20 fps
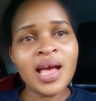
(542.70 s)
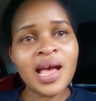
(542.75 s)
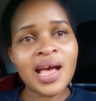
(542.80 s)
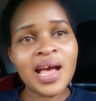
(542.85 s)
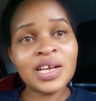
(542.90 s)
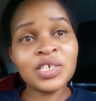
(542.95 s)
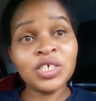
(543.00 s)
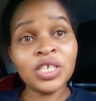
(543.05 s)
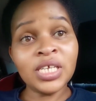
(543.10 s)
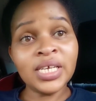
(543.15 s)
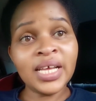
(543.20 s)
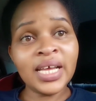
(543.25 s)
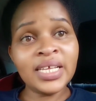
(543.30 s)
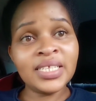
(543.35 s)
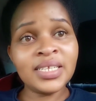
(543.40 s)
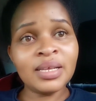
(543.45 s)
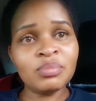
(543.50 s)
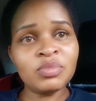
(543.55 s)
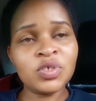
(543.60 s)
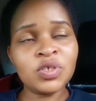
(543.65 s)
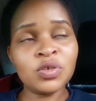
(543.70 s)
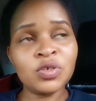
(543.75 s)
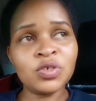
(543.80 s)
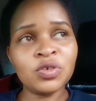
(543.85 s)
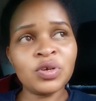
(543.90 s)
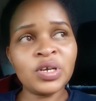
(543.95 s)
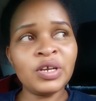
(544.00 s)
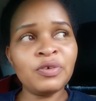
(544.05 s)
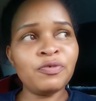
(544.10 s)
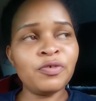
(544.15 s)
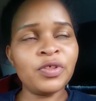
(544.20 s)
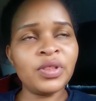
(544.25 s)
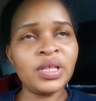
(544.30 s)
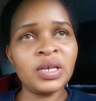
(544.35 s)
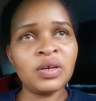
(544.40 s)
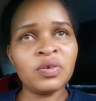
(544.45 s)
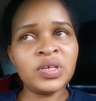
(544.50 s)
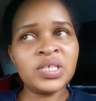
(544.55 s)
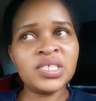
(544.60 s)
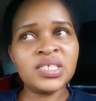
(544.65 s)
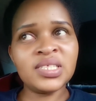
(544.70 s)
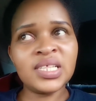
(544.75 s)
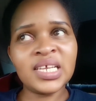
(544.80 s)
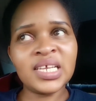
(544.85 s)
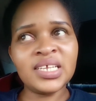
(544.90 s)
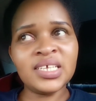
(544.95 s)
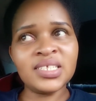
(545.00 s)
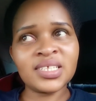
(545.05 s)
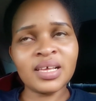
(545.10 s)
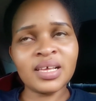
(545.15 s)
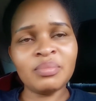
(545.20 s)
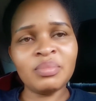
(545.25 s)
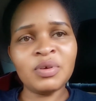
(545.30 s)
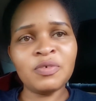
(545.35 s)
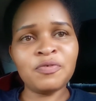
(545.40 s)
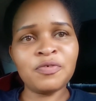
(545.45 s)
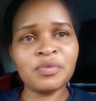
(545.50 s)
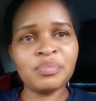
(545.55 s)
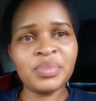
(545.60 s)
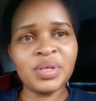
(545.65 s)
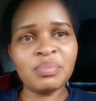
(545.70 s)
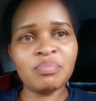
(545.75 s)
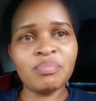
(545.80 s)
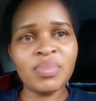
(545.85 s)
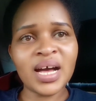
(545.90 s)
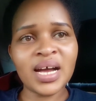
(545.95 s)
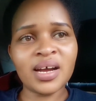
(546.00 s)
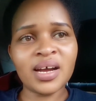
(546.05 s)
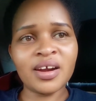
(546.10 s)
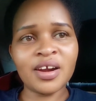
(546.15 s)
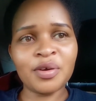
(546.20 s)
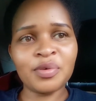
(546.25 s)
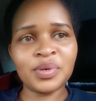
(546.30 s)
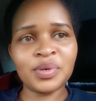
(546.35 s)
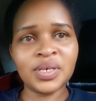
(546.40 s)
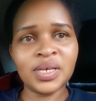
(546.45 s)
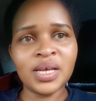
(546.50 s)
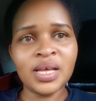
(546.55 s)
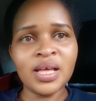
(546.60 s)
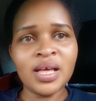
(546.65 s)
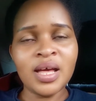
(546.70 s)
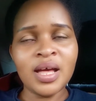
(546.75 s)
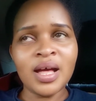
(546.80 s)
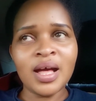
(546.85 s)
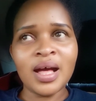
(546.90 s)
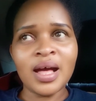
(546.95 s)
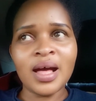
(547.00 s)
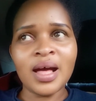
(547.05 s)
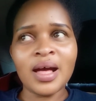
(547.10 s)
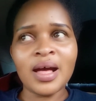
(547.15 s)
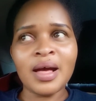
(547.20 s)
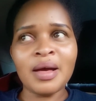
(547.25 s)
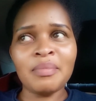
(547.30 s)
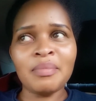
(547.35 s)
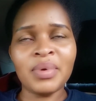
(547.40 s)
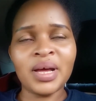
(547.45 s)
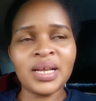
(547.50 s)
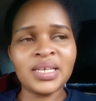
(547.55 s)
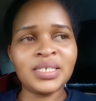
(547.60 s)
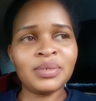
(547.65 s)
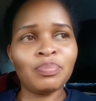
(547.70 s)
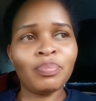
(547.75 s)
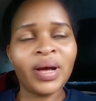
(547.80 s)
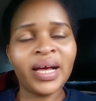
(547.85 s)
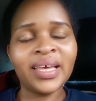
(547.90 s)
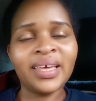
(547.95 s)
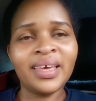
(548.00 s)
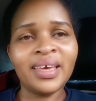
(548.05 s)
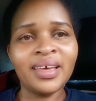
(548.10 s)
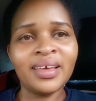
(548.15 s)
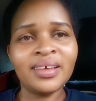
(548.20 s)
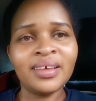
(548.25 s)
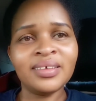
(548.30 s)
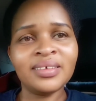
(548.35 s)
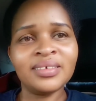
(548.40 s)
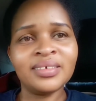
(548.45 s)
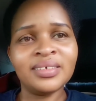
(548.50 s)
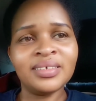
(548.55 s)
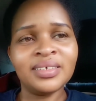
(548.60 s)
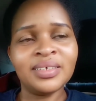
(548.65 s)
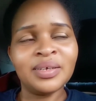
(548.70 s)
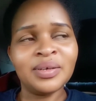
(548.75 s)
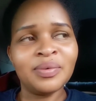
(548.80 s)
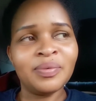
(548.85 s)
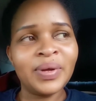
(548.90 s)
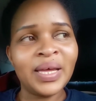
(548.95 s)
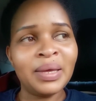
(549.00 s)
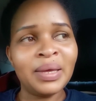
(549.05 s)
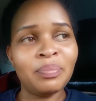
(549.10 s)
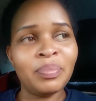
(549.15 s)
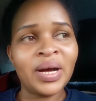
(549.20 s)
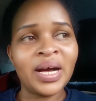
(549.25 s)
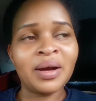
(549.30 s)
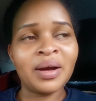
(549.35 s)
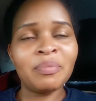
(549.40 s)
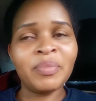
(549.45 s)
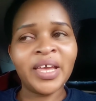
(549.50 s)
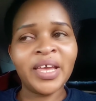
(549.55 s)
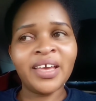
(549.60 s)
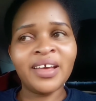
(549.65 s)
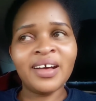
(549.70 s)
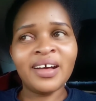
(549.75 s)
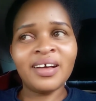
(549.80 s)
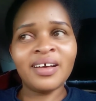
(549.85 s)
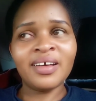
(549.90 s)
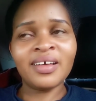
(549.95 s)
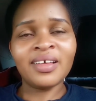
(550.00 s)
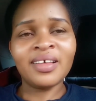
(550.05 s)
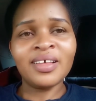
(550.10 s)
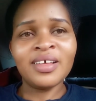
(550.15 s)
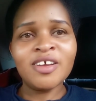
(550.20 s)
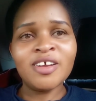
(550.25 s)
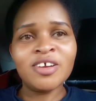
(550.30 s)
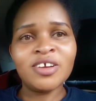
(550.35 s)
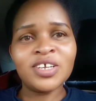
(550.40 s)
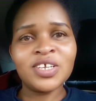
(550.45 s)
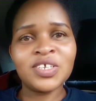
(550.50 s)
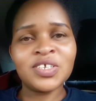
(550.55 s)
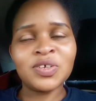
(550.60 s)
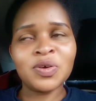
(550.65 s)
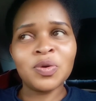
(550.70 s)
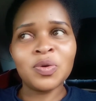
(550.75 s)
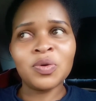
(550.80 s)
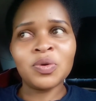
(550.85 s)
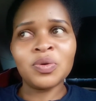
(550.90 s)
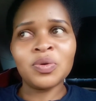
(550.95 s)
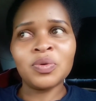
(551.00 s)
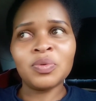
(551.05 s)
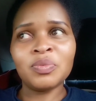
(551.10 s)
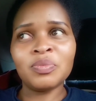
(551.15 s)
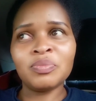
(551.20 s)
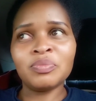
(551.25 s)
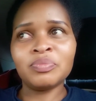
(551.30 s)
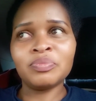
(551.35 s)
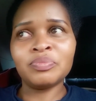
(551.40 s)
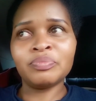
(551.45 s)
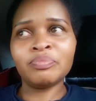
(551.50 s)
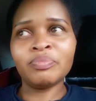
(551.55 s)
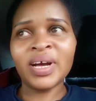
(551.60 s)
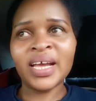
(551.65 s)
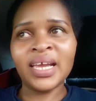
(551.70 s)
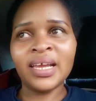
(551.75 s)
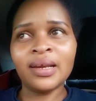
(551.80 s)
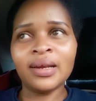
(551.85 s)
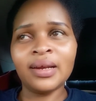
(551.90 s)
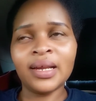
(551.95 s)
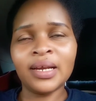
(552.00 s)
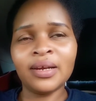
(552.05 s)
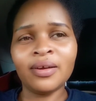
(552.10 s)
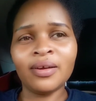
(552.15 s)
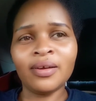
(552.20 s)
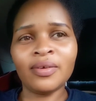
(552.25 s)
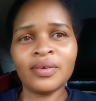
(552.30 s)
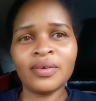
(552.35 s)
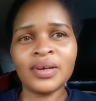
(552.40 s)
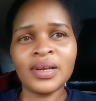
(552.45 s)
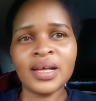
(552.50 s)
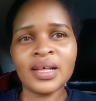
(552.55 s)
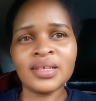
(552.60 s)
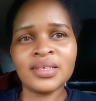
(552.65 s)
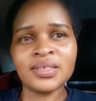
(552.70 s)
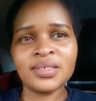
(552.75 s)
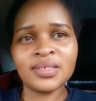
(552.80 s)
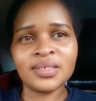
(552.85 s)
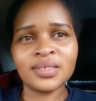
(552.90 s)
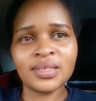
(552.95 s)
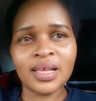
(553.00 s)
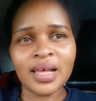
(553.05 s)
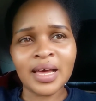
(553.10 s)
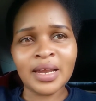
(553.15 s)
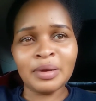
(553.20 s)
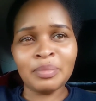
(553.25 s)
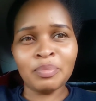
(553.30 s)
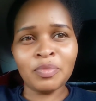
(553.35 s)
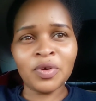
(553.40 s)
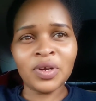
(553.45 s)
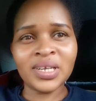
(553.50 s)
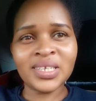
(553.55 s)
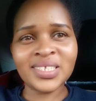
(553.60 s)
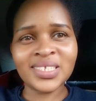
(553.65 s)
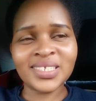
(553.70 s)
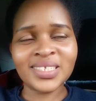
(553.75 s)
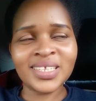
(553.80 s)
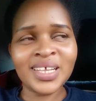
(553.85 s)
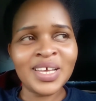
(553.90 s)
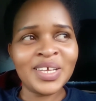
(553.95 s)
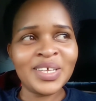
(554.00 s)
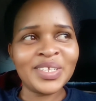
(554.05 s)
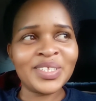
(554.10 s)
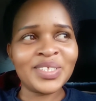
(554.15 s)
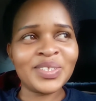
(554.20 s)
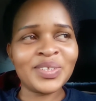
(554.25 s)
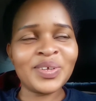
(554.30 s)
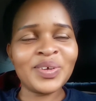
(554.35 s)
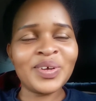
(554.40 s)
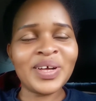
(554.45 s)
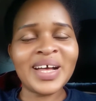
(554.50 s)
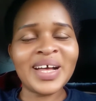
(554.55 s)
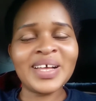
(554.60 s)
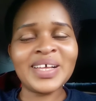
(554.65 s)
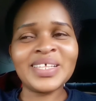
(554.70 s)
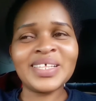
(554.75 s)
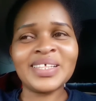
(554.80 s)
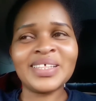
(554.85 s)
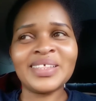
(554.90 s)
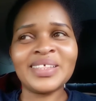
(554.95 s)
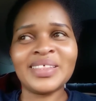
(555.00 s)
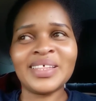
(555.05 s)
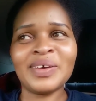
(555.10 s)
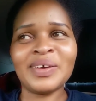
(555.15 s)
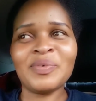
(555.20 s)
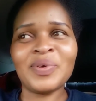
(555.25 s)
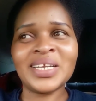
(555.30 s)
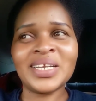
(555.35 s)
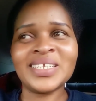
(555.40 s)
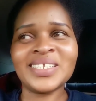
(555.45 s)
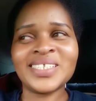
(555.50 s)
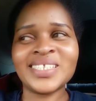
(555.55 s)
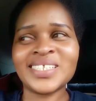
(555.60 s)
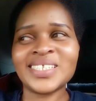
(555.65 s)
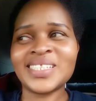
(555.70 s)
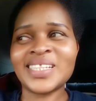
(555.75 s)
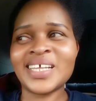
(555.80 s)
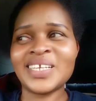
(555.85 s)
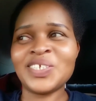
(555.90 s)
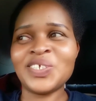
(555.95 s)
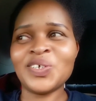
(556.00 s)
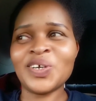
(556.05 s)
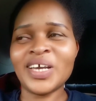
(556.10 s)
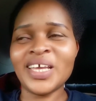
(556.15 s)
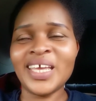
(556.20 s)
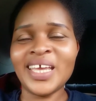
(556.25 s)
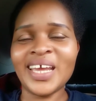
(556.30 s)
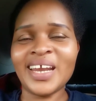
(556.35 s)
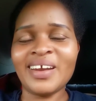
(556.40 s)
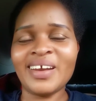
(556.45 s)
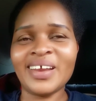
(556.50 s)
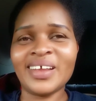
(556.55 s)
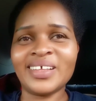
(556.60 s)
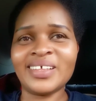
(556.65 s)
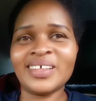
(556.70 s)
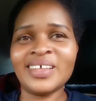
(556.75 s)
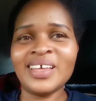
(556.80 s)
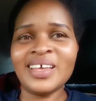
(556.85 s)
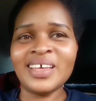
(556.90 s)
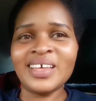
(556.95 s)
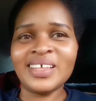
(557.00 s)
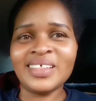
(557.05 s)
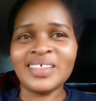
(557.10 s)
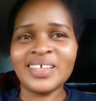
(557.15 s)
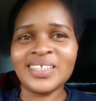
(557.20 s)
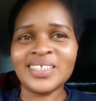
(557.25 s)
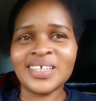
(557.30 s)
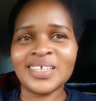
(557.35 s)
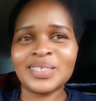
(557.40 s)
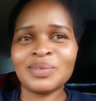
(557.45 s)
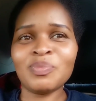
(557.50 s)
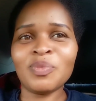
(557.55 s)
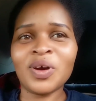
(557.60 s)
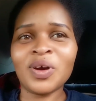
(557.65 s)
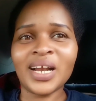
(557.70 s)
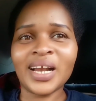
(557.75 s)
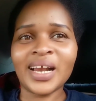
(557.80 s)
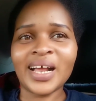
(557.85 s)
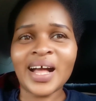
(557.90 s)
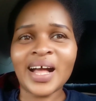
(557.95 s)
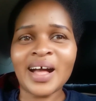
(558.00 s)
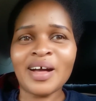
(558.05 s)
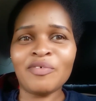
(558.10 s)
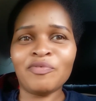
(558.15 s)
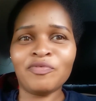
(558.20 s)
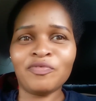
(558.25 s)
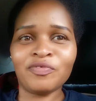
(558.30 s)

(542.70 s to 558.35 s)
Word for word: Actually, guys, I'm so sorry for the noise that is coming from the background. I'm at parking where I park my car, so um, my landlord has animals, so the ones that you are hearing there's a small curve